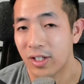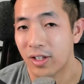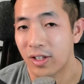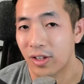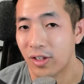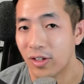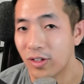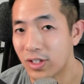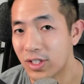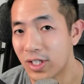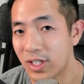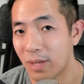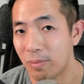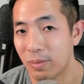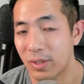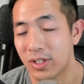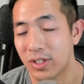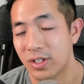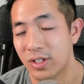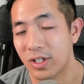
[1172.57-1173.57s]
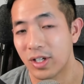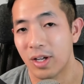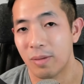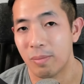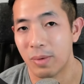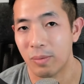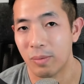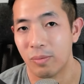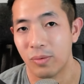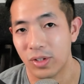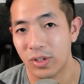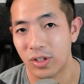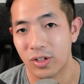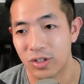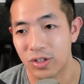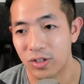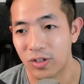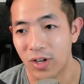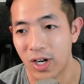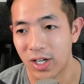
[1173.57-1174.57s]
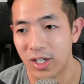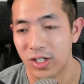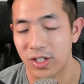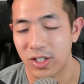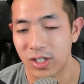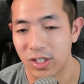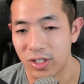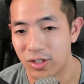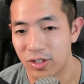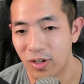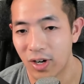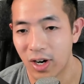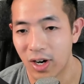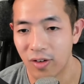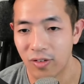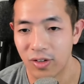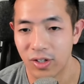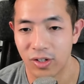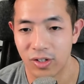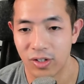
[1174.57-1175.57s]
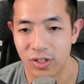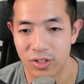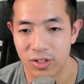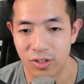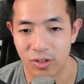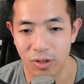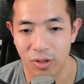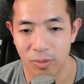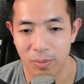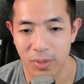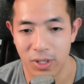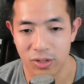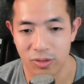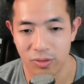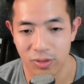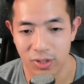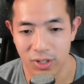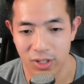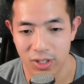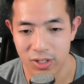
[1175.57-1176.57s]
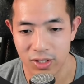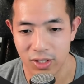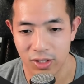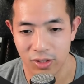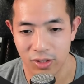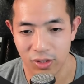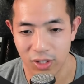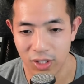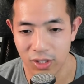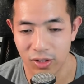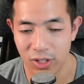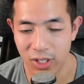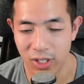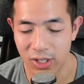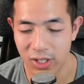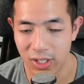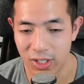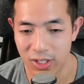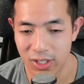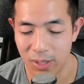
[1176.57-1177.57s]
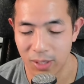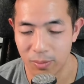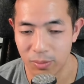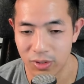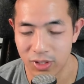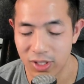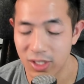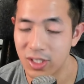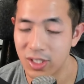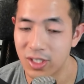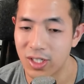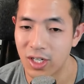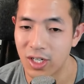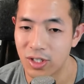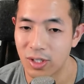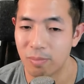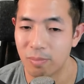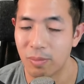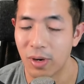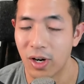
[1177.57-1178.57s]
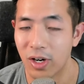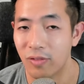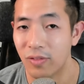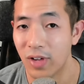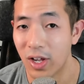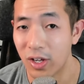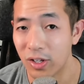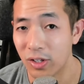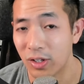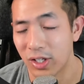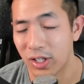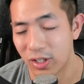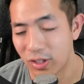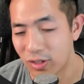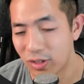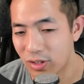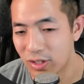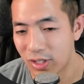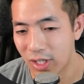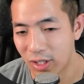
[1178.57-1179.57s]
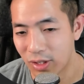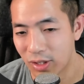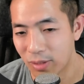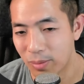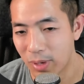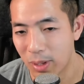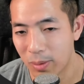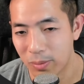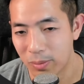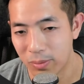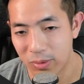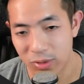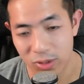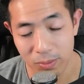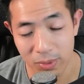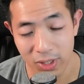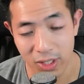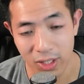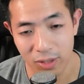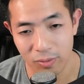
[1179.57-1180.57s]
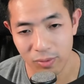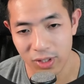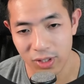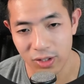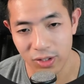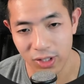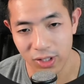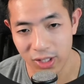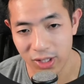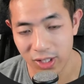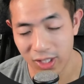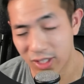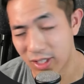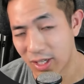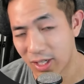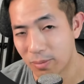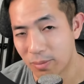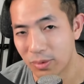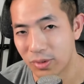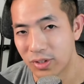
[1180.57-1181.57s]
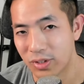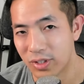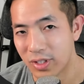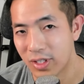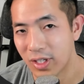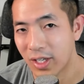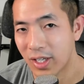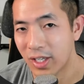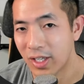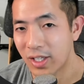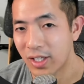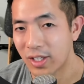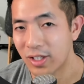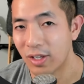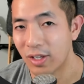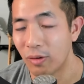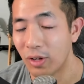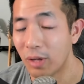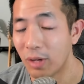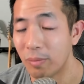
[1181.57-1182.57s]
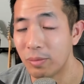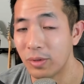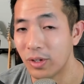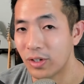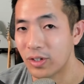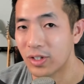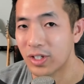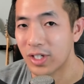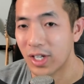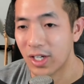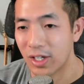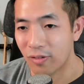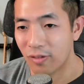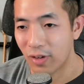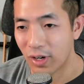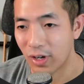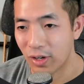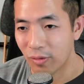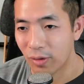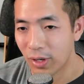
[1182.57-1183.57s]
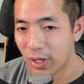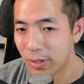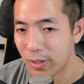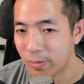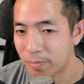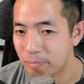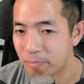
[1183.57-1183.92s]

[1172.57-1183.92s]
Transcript: Third step is to come up with your strategy. So how are you going to go about doing this? And you can look at the examples. This is actually part of how you can understand the problem and to begin with. Look at the examples. That will help you understand it right away.